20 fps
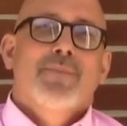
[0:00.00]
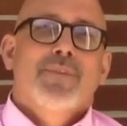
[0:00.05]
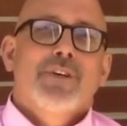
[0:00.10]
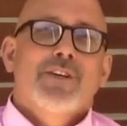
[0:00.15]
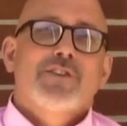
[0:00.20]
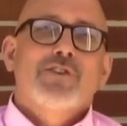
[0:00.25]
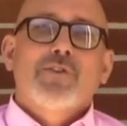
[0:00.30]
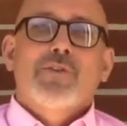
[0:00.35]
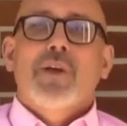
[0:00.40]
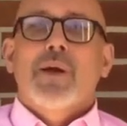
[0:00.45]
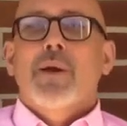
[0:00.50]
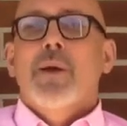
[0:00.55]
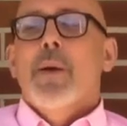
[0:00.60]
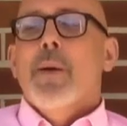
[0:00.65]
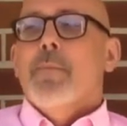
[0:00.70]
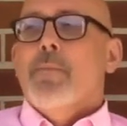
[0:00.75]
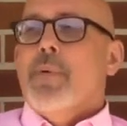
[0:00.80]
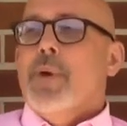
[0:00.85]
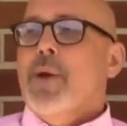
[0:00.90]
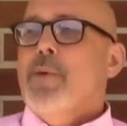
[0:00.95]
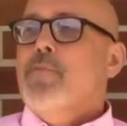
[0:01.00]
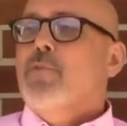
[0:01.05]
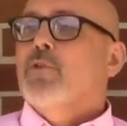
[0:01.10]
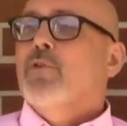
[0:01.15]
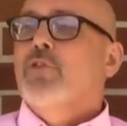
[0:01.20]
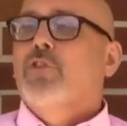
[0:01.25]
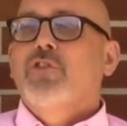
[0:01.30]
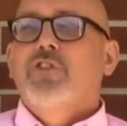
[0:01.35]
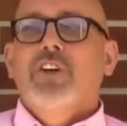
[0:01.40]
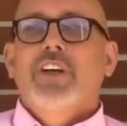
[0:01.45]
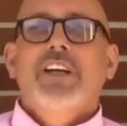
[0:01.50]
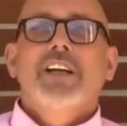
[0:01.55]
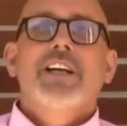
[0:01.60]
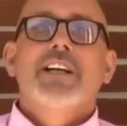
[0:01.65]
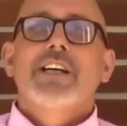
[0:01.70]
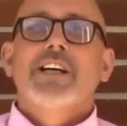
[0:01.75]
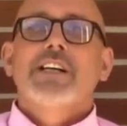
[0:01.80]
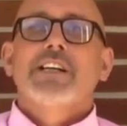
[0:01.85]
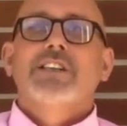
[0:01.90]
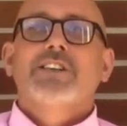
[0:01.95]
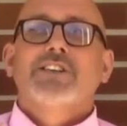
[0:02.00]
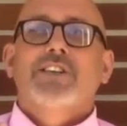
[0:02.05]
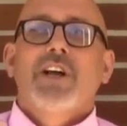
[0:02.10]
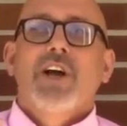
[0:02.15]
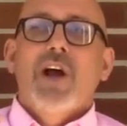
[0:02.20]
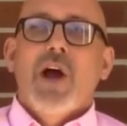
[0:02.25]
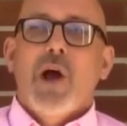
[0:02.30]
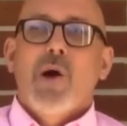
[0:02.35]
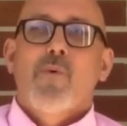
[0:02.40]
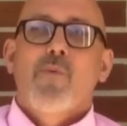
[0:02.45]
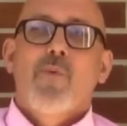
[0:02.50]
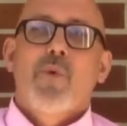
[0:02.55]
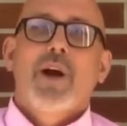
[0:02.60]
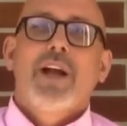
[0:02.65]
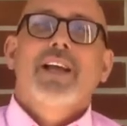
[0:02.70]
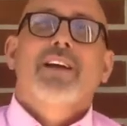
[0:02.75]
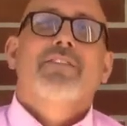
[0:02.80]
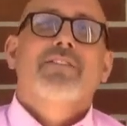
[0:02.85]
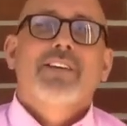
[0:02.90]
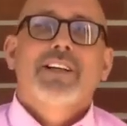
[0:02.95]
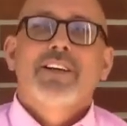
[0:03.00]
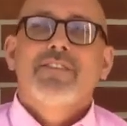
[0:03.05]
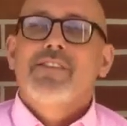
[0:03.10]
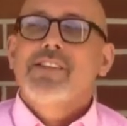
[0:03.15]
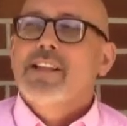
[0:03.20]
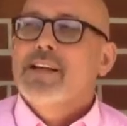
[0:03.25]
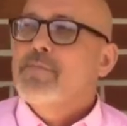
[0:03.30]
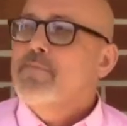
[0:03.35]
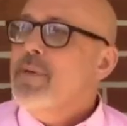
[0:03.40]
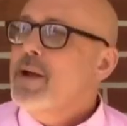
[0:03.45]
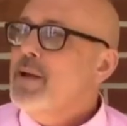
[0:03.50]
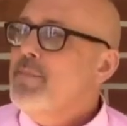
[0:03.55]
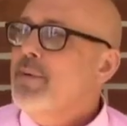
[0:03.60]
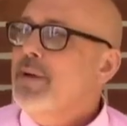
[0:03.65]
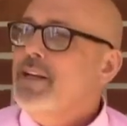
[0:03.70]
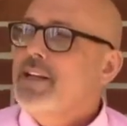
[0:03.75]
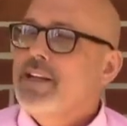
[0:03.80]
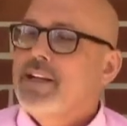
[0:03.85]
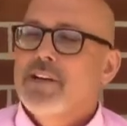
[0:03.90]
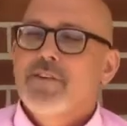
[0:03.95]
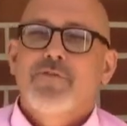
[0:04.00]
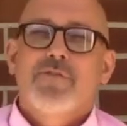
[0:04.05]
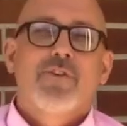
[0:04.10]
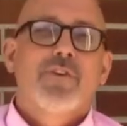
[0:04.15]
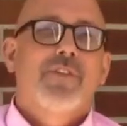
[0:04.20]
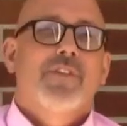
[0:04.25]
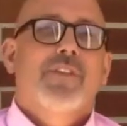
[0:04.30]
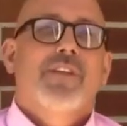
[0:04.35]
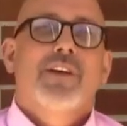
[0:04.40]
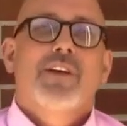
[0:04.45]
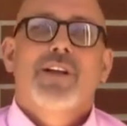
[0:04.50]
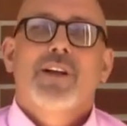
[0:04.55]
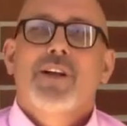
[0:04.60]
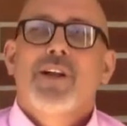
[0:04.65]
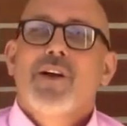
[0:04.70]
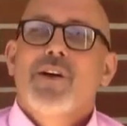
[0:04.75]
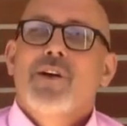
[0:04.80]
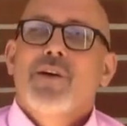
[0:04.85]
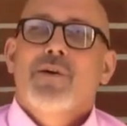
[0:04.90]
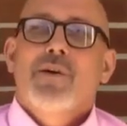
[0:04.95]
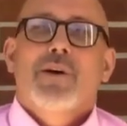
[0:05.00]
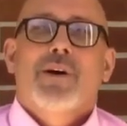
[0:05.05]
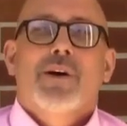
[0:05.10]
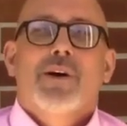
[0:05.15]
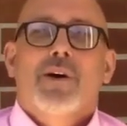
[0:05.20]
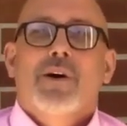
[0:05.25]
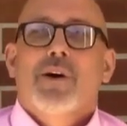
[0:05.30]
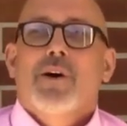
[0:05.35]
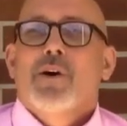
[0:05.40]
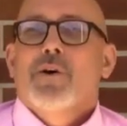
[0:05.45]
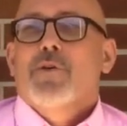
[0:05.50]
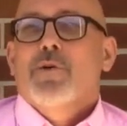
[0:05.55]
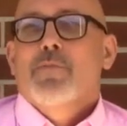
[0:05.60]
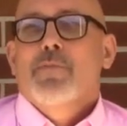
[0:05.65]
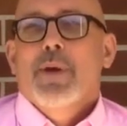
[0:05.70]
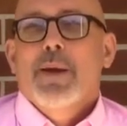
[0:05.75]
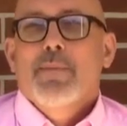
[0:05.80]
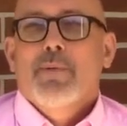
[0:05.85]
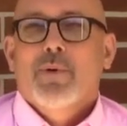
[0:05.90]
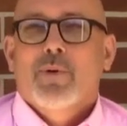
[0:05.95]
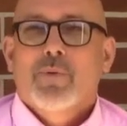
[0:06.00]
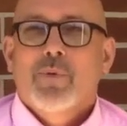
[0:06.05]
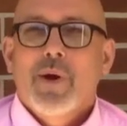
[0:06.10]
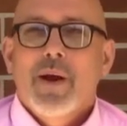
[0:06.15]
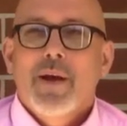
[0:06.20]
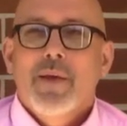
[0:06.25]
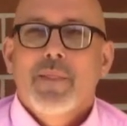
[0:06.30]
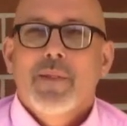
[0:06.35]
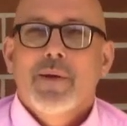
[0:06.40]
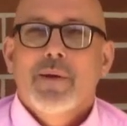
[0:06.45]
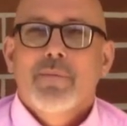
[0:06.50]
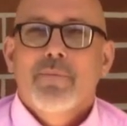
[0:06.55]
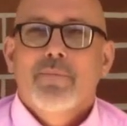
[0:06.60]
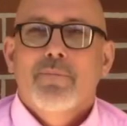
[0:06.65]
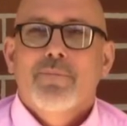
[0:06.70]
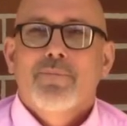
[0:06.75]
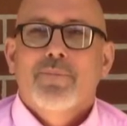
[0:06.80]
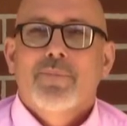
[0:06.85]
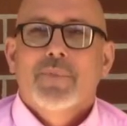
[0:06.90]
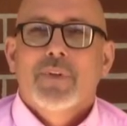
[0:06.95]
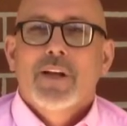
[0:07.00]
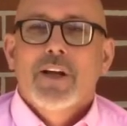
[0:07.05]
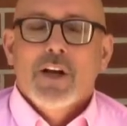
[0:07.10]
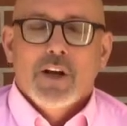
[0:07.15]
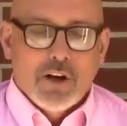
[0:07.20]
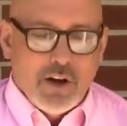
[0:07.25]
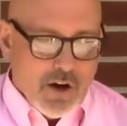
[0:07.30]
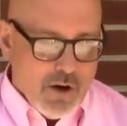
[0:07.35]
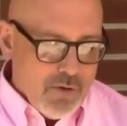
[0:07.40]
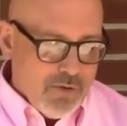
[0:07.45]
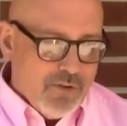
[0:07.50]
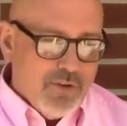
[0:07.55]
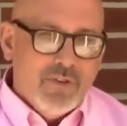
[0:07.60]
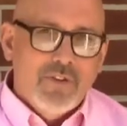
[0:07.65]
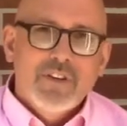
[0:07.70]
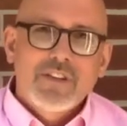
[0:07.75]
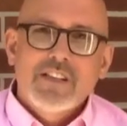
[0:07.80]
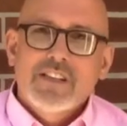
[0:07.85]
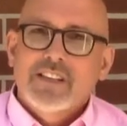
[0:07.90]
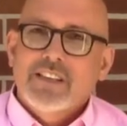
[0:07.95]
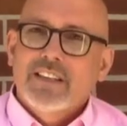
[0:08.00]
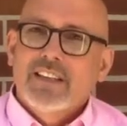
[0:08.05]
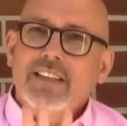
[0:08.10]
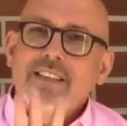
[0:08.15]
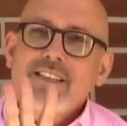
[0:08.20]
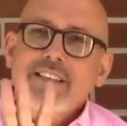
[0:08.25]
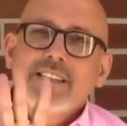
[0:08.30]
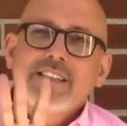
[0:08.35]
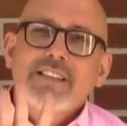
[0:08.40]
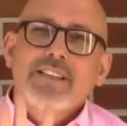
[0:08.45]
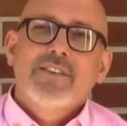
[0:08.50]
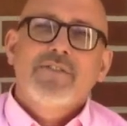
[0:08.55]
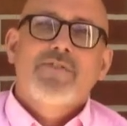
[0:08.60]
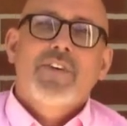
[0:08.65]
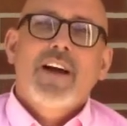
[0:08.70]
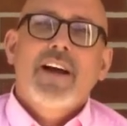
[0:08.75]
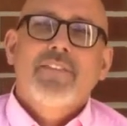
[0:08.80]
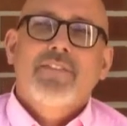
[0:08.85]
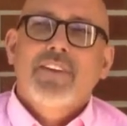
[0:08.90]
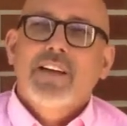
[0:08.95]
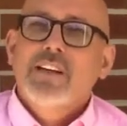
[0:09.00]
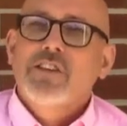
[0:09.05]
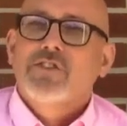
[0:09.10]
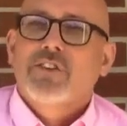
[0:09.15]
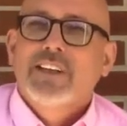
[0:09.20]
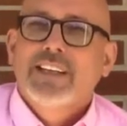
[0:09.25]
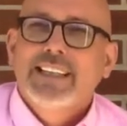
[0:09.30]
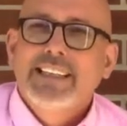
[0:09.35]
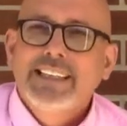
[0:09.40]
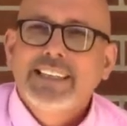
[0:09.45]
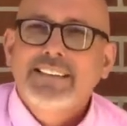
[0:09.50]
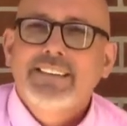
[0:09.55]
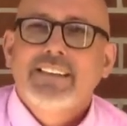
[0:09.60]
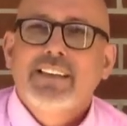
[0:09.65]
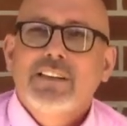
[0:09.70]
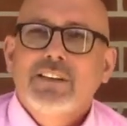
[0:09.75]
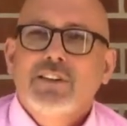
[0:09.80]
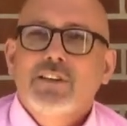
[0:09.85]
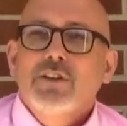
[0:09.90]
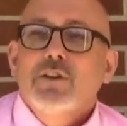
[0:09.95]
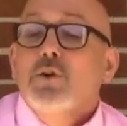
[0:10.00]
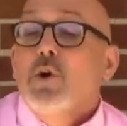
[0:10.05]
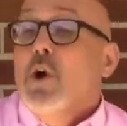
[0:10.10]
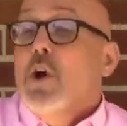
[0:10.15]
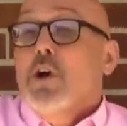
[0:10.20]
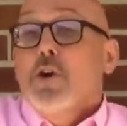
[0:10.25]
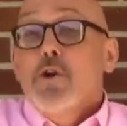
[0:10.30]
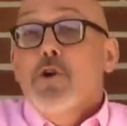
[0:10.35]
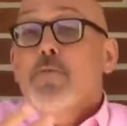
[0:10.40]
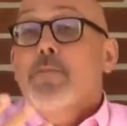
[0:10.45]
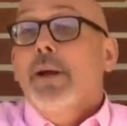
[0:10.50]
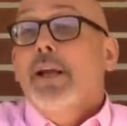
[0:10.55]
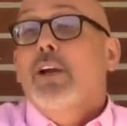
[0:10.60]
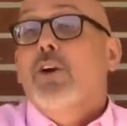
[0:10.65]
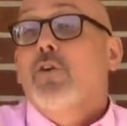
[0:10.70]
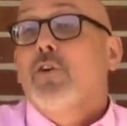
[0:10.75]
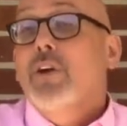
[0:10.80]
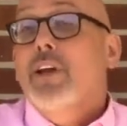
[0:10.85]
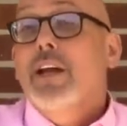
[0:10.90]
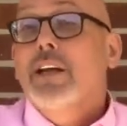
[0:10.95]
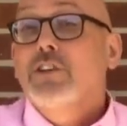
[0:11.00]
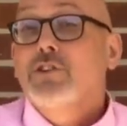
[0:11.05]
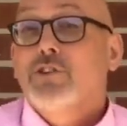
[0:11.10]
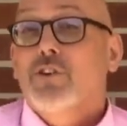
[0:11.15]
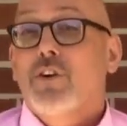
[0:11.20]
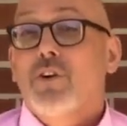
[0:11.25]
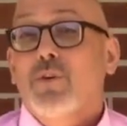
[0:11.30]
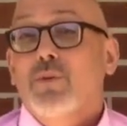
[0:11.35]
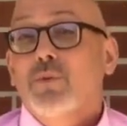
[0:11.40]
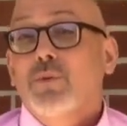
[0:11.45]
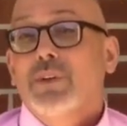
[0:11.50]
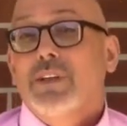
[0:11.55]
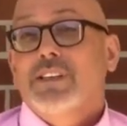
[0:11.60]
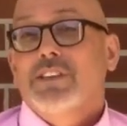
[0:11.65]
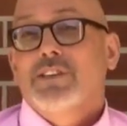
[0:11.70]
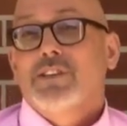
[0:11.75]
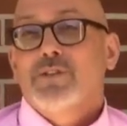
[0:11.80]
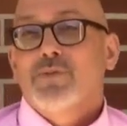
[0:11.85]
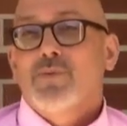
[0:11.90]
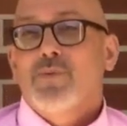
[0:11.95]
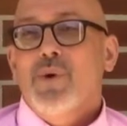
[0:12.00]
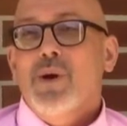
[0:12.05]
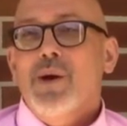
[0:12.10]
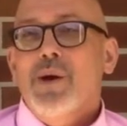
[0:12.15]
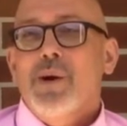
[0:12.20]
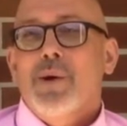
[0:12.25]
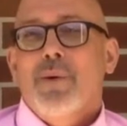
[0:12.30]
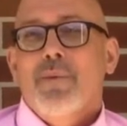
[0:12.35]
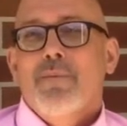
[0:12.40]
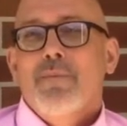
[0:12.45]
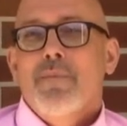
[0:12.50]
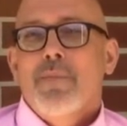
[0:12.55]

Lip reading: so that people see in us a way of living that may be different than other people around them. Go through this list of five things are easy to do. You may create your own list as well.